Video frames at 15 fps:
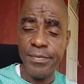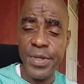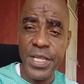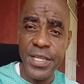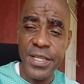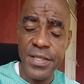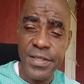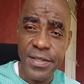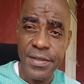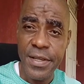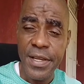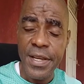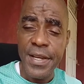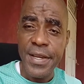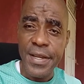Please
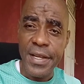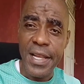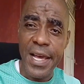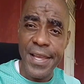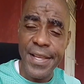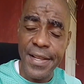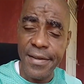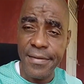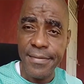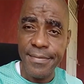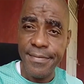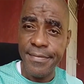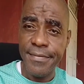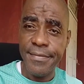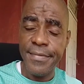like,
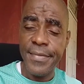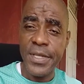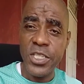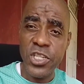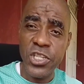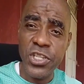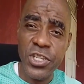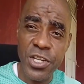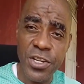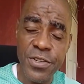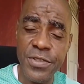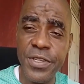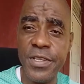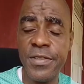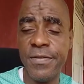
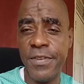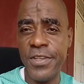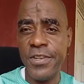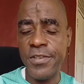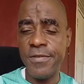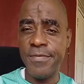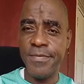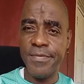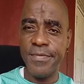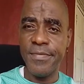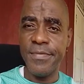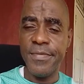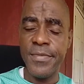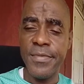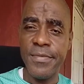share this video.
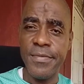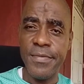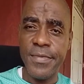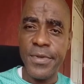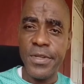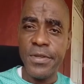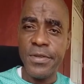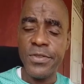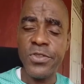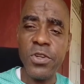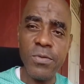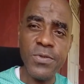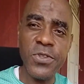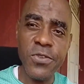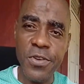
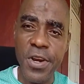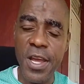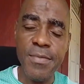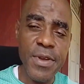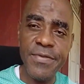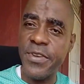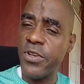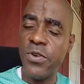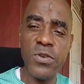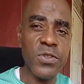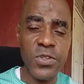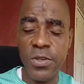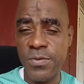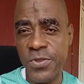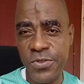Subscribe if you don't
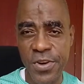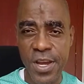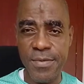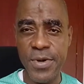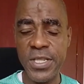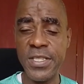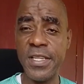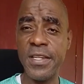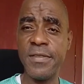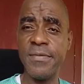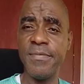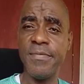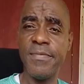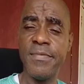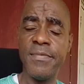subscribe as yet.
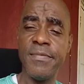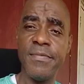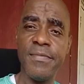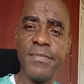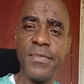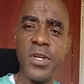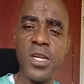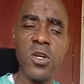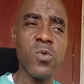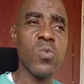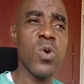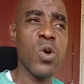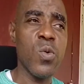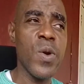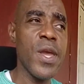
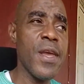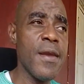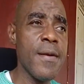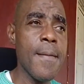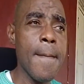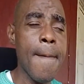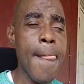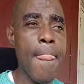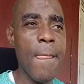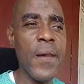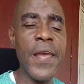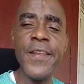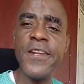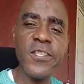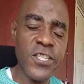We're going
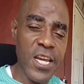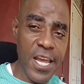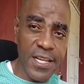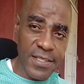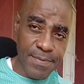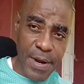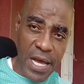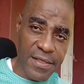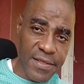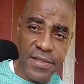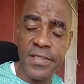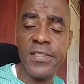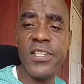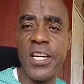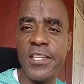to energize back
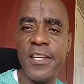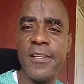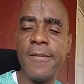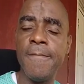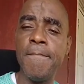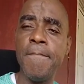this channel.